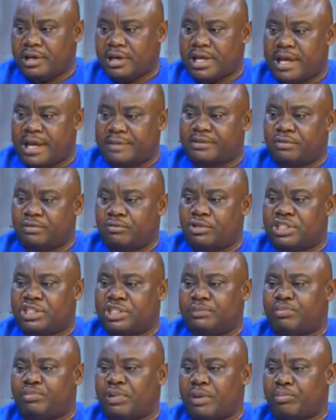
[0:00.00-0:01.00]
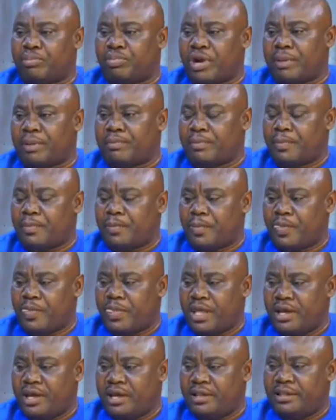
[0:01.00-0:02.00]
Captain, what's the pram?
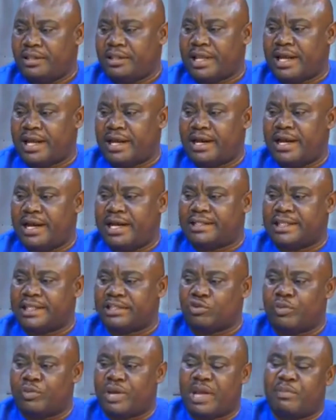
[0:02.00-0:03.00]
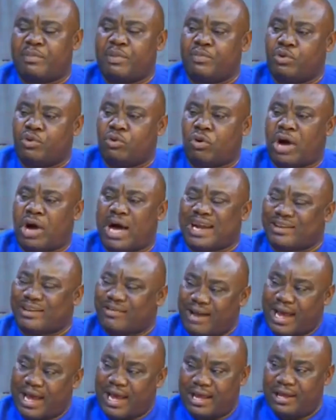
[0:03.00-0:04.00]
Now, a Chesobey BB or
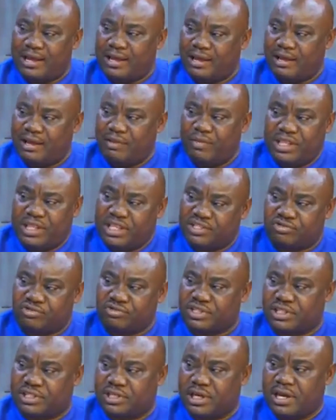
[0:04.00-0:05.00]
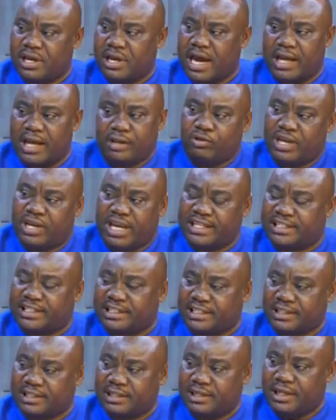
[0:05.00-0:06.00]
Accra ministries. I don't get
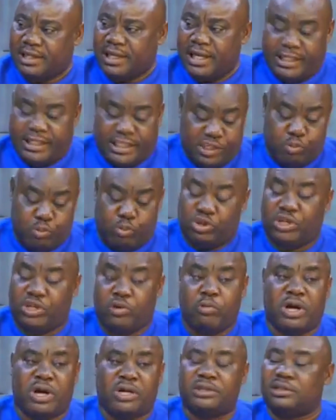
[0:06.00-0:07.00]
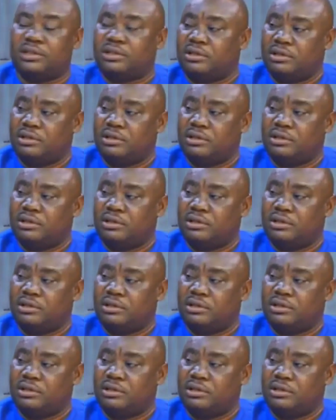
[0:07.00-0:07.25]
it. In this modern world.